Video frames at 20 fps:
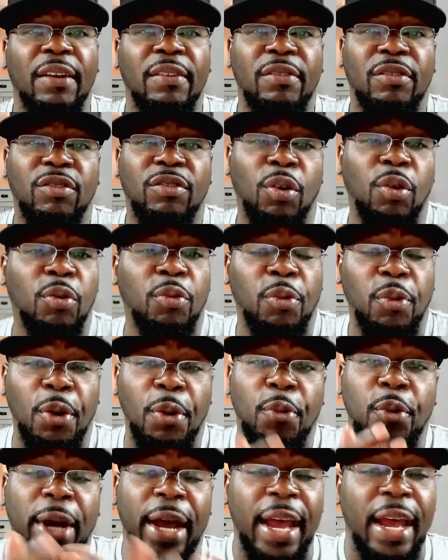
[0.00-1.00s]
So
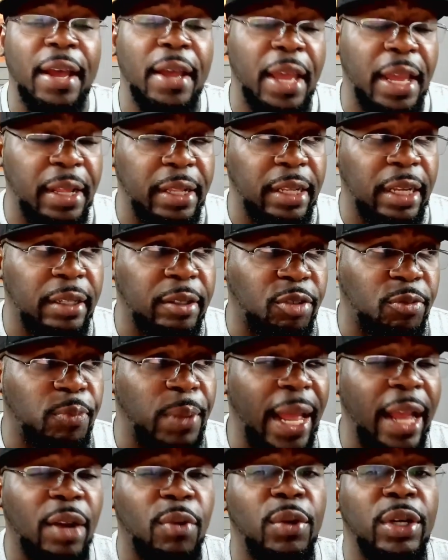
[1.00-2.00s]
what happened? And
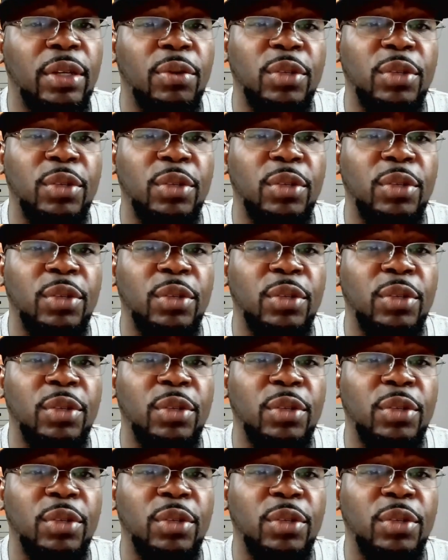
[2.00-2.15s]
Black Widow,